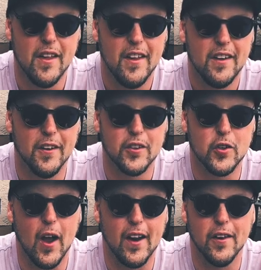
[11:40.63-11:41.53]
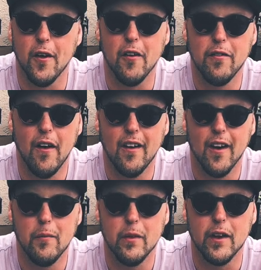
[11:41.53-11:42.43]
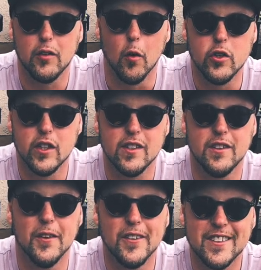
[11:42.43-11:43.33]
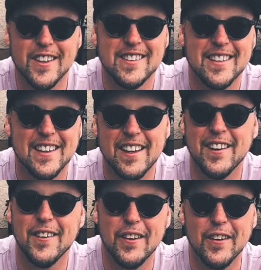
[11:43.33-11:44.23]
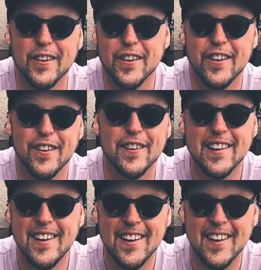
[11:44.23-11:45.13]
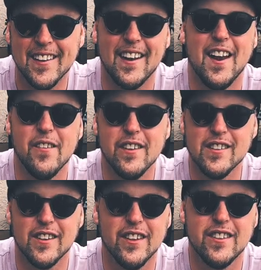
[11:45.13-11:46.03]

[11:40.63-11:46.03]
you're trying to not fuck up. You're like, don't jinx it, don't jinx it. Like you, you're good, you're leading, like everything's good.